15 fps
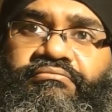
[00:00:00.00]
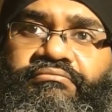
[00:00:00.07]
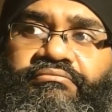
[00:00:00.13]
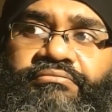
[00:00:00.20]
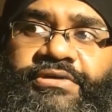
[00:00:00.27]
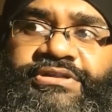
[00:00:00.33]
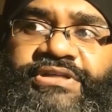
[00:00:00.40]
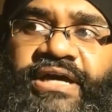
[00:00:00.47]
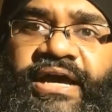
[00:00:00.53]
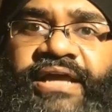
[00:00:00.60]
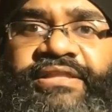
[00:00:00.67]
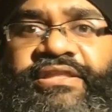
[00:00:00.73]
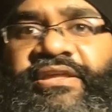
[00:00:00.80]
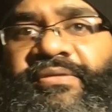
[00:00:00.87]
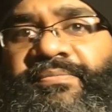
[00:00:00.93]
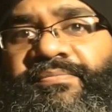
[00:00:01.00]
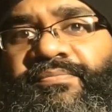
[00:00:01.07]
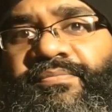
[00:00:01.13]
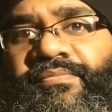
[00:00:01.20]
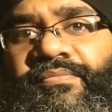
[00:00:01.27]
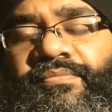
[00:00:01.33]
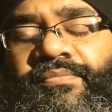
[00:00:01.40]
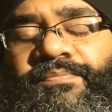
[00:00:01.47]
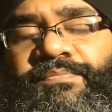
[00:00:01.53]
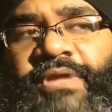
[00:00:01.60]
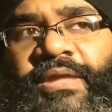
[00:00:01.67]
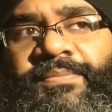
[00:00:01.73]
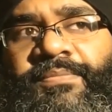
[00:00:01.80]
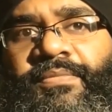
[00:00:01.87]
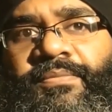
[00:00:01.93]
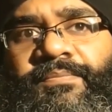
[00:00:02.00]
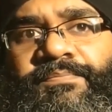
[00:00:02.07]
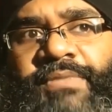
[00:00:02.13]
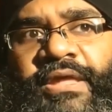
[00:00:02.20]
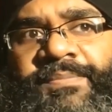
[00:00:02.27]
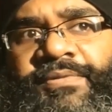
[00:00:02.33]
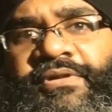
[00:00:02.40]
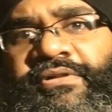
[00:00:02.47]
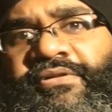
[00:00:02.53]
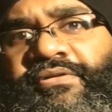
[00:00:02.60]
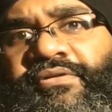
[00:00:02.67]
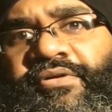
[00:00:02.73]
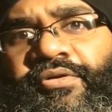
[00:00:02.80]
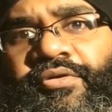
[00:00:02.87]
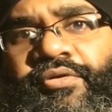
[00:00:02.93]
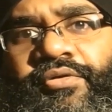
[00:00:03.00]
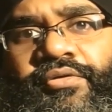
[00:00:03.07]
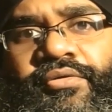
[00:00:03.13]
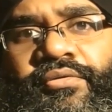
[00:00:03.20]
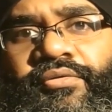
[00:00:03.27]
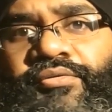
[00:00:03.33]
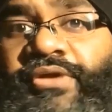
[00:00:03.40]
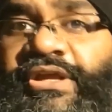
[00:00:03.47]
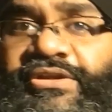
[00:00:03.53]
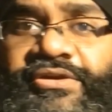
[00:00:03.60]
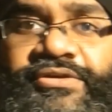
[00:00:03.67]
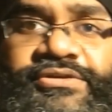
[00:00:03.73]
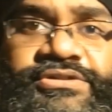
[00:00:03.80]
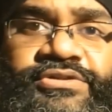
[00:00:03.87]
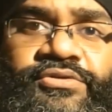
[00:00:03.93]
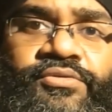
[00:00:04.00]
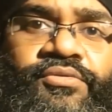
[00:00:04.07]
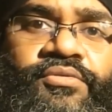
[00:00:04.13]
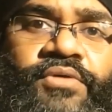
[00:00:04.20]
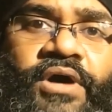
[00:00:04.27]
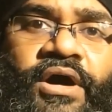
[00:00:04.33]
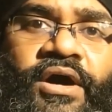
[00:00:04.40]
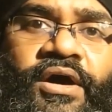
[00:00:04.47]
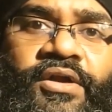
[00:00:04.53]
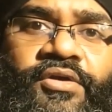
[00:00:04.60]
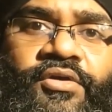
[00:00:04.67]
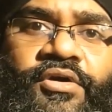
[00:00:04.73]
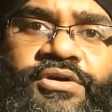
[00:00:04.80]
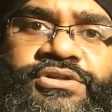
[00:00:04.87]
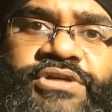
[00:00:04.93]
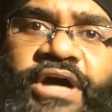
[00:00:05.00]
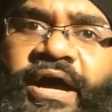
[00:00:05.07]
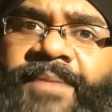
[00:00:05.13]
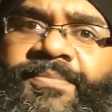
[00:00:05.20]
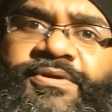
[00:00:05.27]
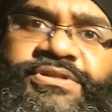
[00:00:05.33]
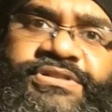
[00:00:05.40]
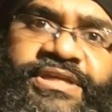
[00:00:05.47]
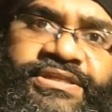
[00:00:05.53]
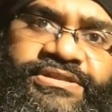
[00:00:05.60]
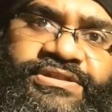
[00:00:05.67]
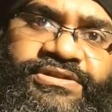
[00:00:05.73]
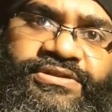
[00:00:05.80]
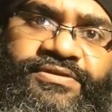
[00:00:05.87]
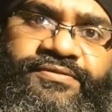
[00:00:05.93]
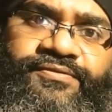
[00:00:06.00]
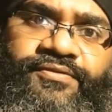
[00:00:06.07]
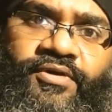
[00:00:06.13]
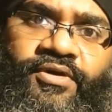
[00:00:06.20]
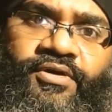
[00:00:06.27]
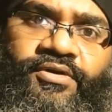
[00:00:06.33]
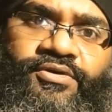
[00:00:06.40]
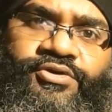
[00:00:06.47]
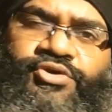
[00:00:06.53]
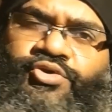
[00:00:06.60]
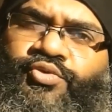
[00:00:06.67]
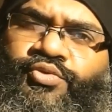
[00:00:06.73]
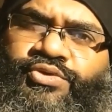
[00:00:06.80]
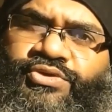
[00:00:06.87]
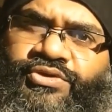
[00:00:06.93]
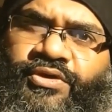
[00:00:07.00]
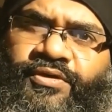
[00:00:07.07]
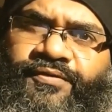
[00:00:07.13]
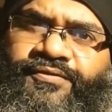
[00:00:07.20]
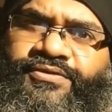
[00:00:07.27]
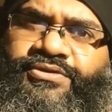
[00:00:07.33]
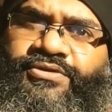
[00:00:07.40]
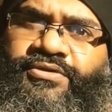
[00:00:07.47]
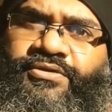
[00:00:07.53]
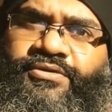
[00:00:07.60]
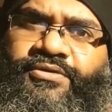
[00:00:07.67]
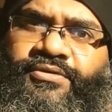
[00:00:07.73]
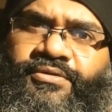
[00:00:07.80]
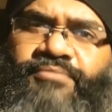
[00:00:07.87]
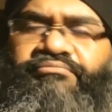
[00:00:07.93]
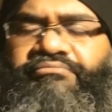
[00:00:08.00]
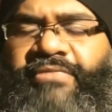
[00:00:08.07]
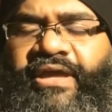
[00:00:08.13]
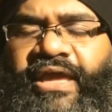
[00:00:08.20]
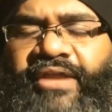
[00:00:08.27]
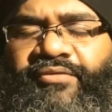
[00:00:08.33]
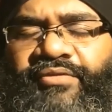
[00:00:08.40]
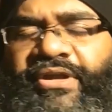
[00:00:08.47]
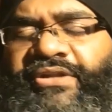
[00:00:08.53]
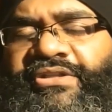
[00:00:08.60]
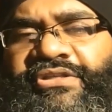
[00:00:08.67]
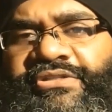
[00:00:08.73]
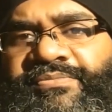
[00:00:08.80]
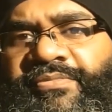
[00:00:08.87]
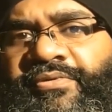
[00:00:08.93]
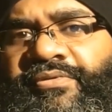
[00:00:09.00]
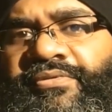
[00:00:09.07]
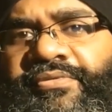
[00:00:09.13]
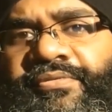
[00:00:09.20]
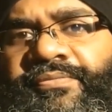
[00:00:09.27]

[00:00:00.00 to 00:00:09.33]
But I think people, readers who are not hypersensitive or too soft, can read this book.